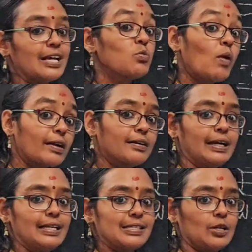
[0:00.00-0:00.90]
work
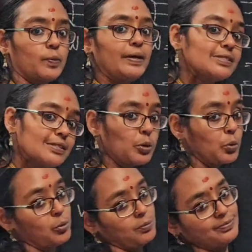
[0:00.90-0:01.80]
done is said to be
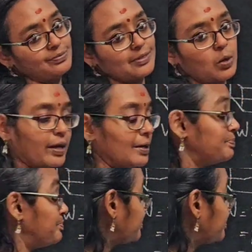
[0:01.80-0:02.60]
0. Okay?